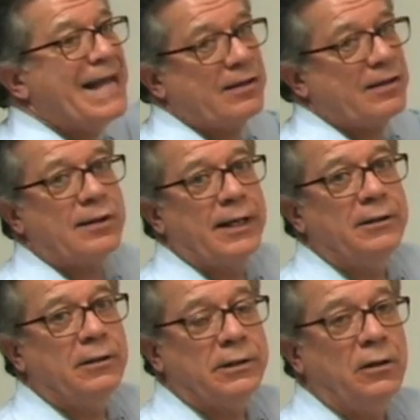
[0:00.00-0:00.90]
That's the
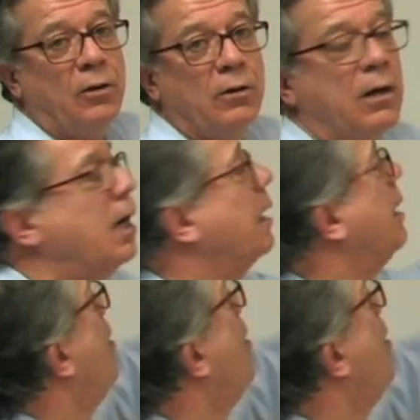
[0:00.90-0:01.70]
signal to go long.